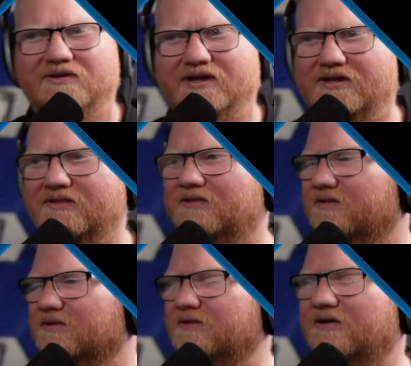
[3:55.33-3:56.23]
you
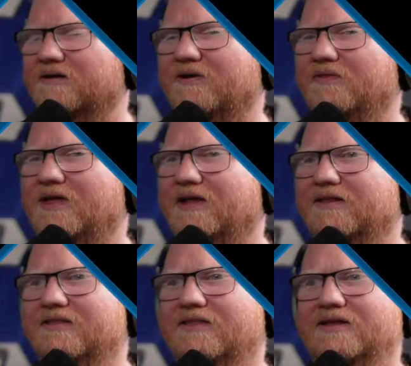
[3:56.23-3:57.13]
guys, sorry about
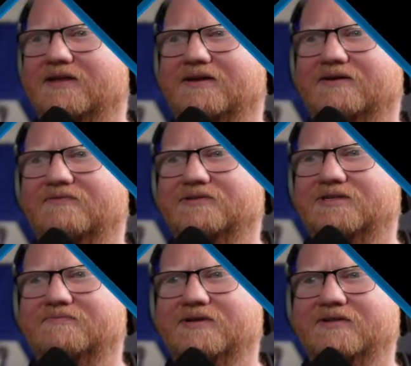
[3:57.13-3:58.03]
that. The for
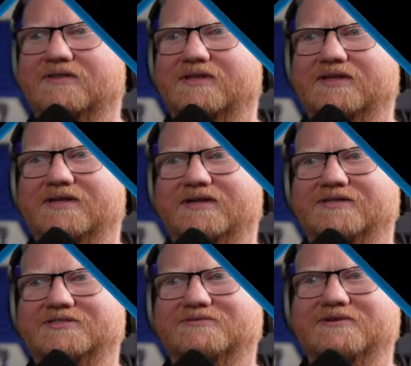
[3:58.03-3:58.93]
some reason
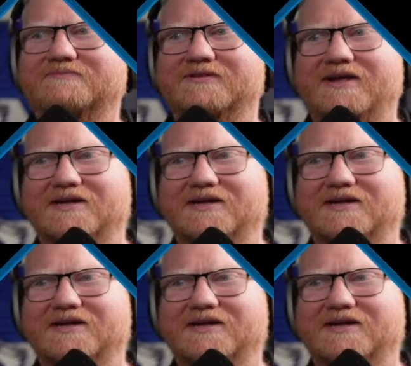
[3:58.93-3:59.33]
the stream was